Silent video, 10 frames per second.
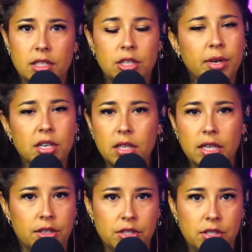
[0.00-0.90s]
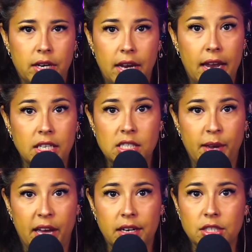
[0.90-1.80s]
barely understood any
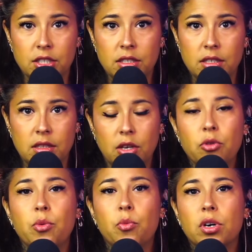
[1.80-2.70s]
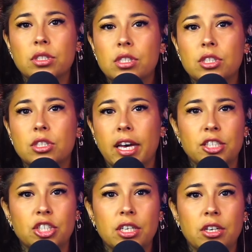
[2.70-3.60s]
Spanish. The only words that
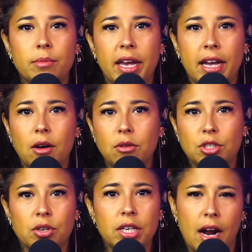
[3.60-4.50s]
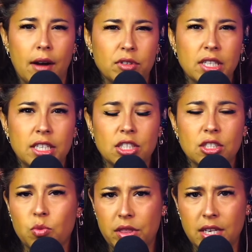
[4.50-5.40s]
she could make out during
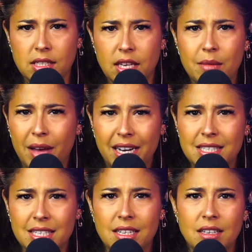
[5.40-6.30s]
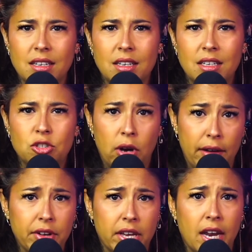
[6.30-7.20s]
conversations were things like medicine,
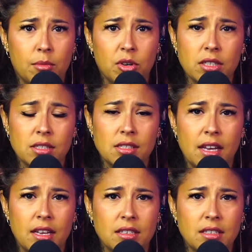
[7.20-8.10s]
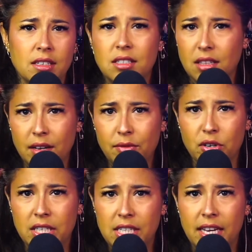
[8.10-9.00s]
traffic cameras, and a
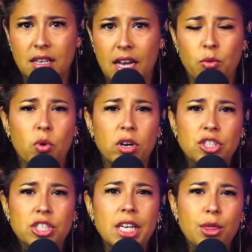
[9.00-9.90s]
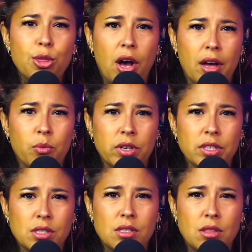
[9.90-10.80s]
delivery date, and what she thought
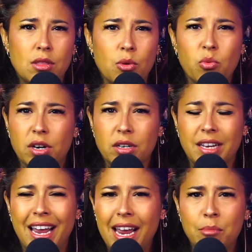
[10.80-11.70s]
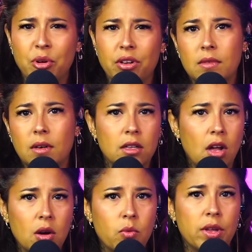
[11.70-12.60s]
was the word gamble.
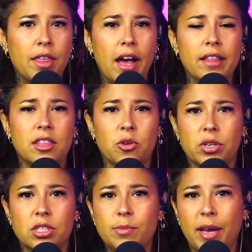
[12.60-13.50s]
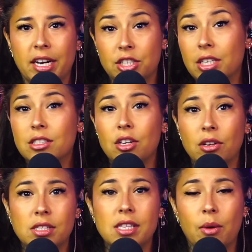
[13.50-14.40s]
Along with that, there were Spanish
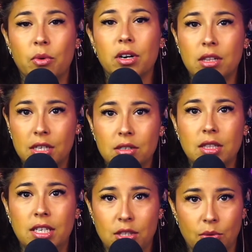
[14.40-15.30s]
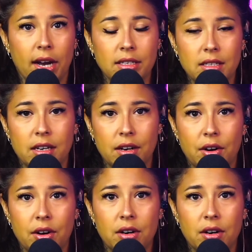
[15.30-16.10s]
insults that were clearly directed at her.